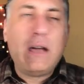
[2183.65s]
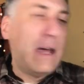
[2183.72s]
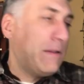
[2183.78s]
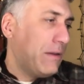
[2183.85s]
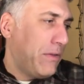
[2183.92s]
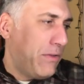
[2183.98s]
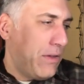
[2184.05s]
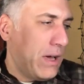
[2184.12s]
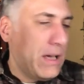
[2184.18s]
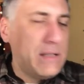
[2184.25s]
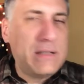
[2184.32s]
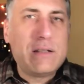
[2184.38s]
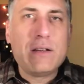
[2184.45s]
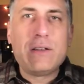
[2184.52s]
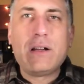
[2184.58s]
and the thing
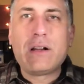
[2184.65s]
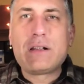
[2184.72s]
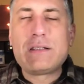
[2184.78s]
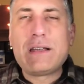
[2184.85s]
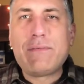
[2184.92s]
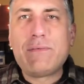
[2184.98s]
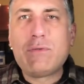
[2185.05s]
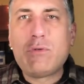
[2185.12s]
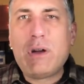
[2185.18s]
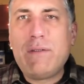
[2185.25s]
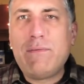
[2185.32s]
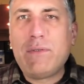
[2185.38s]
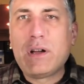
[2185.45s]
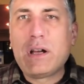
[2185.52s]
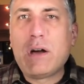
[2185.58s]
is still there because I haven't
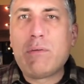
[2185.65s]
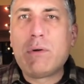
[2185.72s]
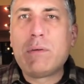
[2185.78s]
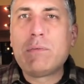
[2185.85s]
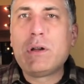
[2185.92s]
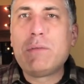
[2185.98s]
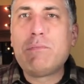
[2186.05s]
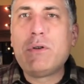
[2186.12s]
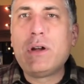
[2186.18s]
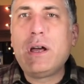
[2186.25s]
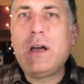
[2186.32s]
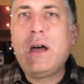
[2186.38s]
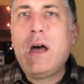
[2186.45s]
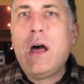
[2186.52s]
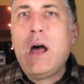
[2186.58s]
quite figured out where I'm going to
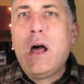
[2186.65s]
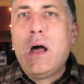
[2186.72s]
put it.